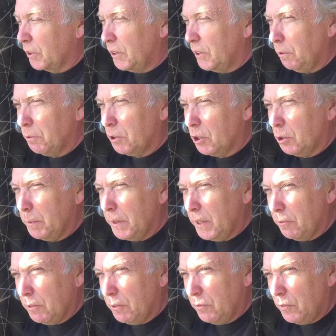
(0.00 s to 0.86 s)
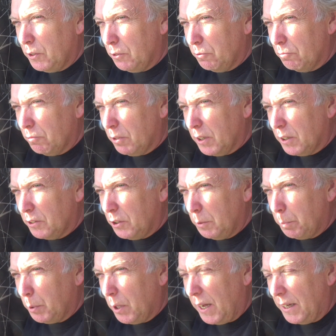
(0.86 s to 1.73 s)
You don't come here if you're
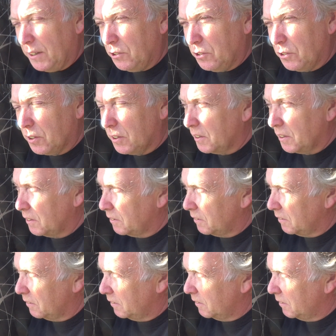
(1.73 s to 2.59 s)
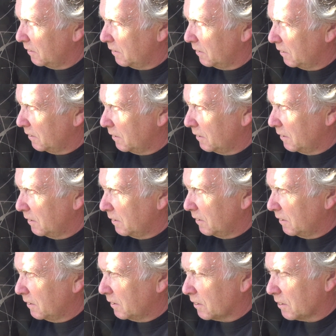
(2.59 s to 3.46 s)
depressed,
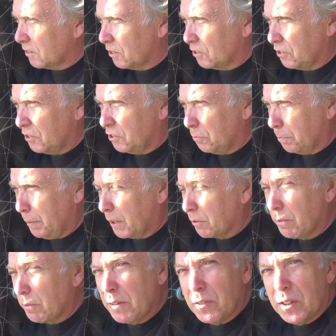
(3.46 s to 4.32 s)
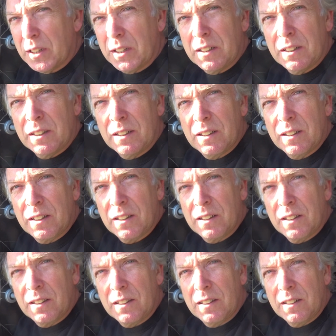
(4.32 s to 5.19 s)
because it's a big river.
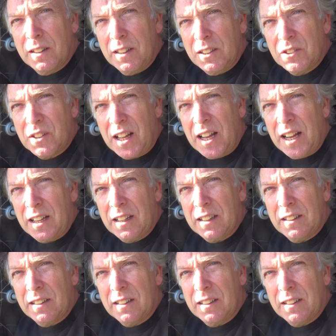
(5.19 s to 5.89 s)
Is that?